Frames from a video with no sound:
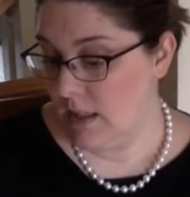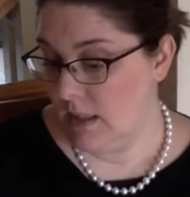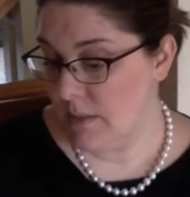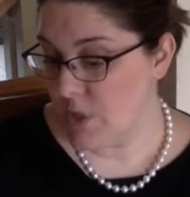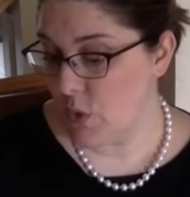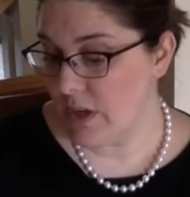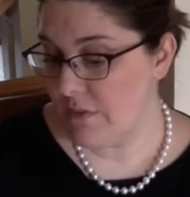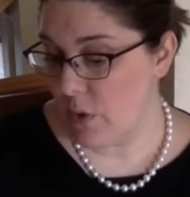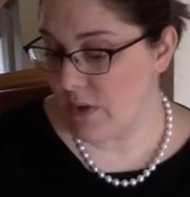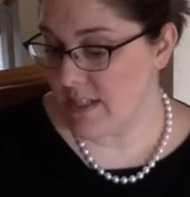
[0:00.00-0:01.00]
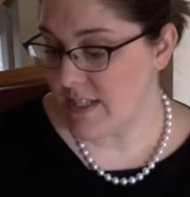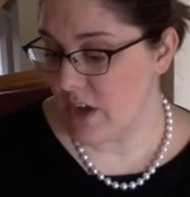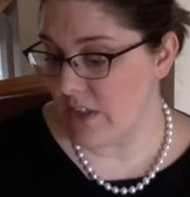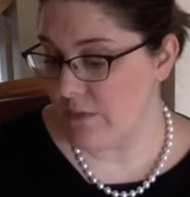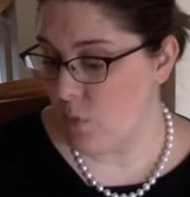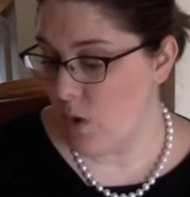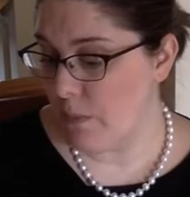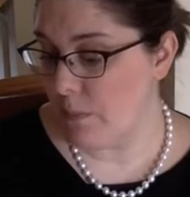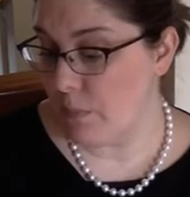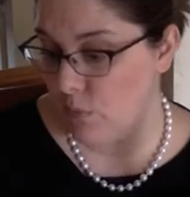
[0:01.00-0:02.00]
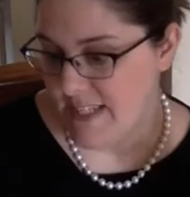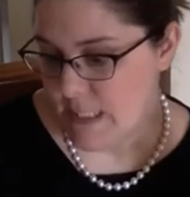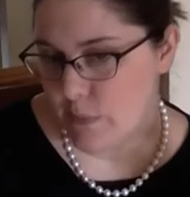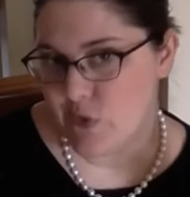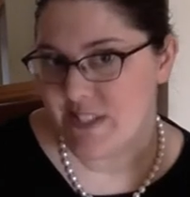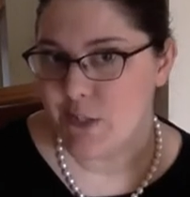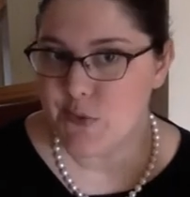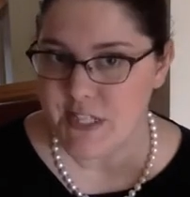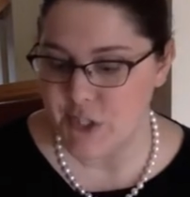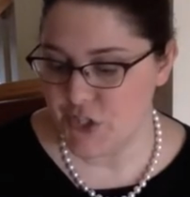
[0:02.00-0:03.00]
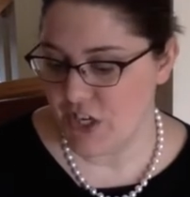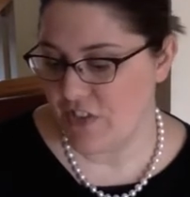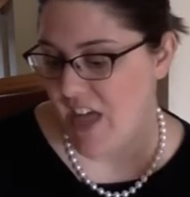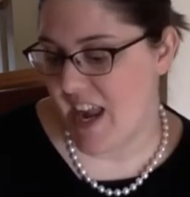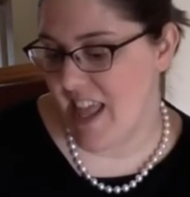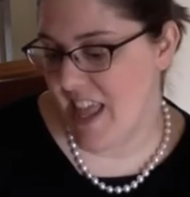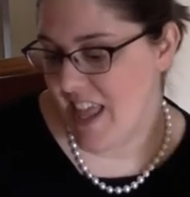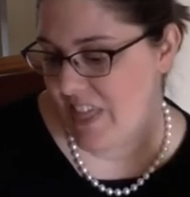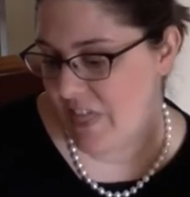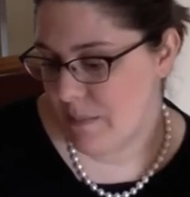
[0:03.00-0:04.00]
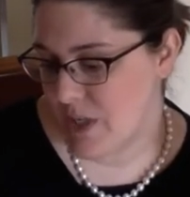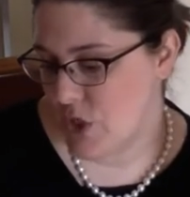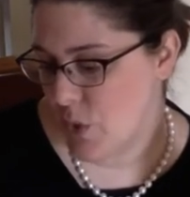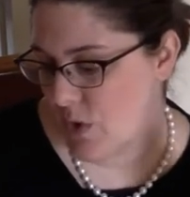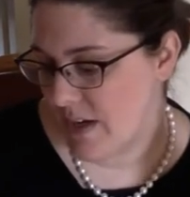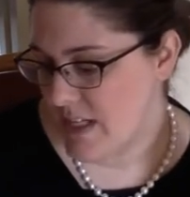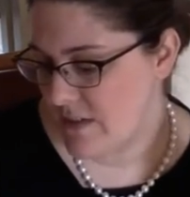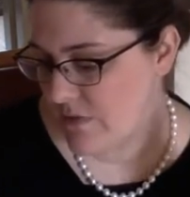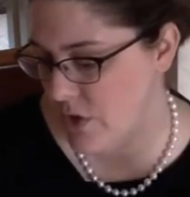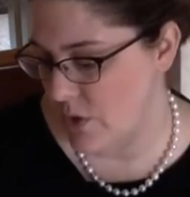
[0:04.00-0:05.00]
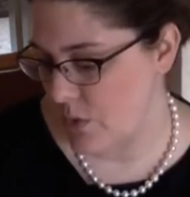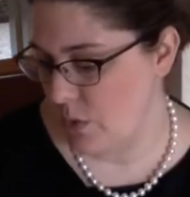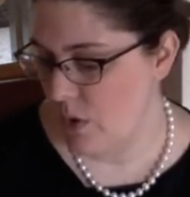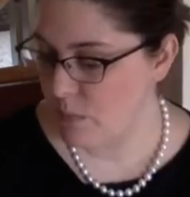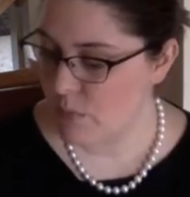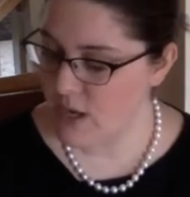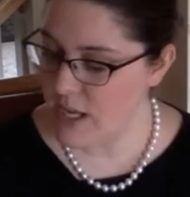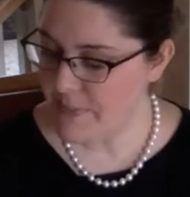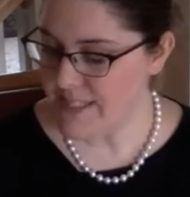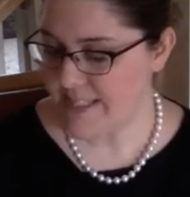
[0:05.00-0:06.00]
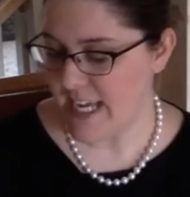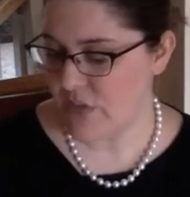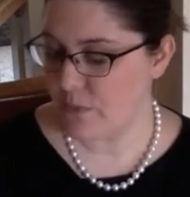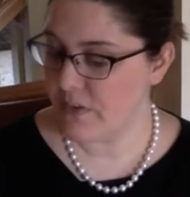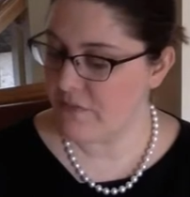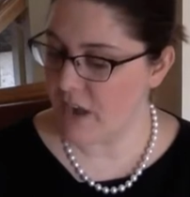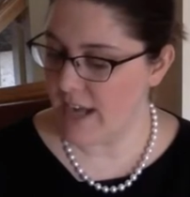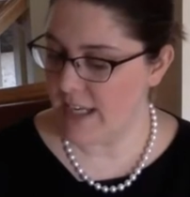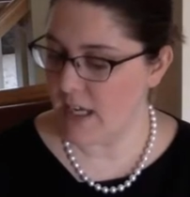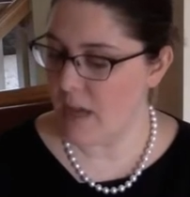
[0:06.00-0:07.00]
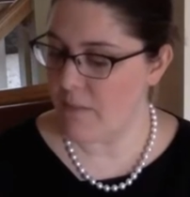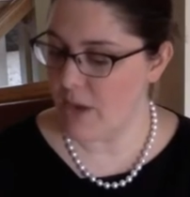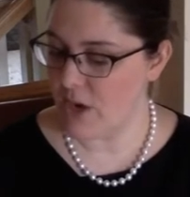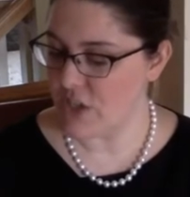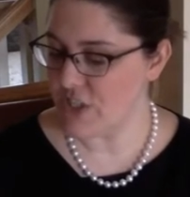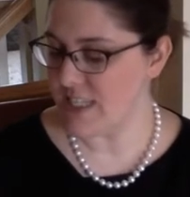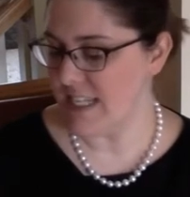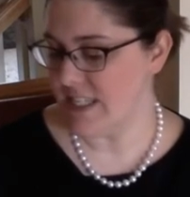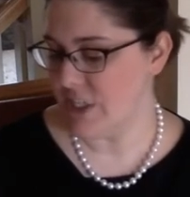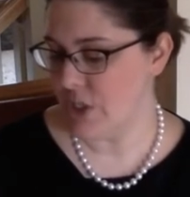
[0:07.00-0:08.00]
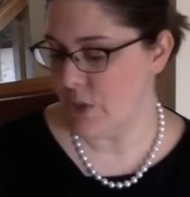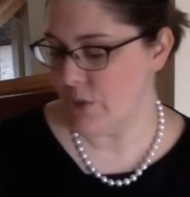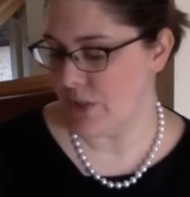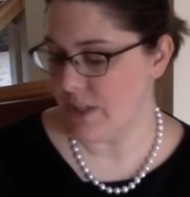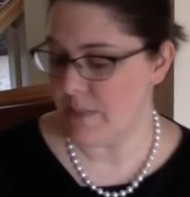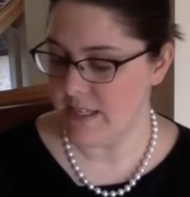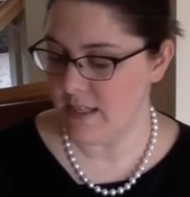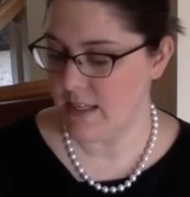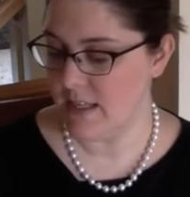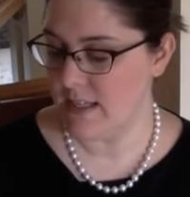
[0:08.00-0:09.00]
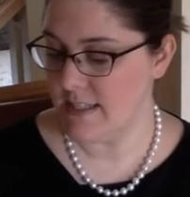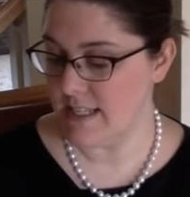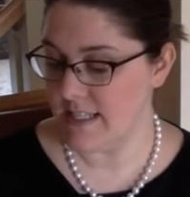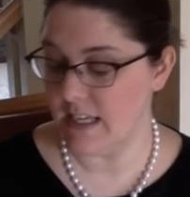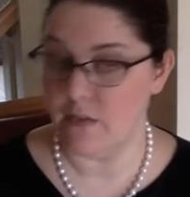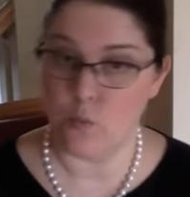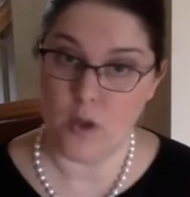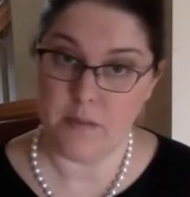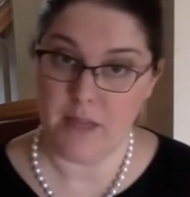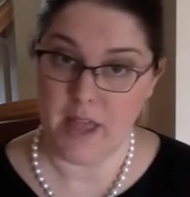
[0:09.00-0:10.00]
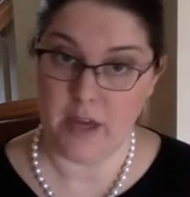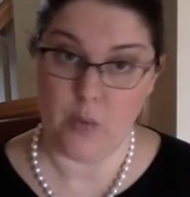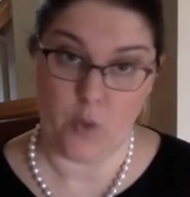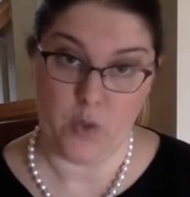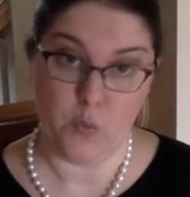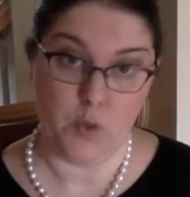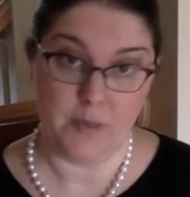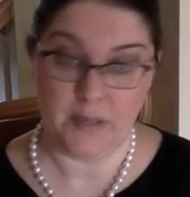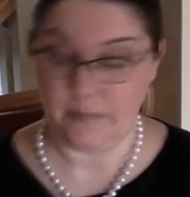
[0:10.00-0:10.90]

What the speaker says: the majority focuses on the 4 principles and tradition that, in the majority's view, prohibit states from defining marriage as an institution consisting of one man and one woman.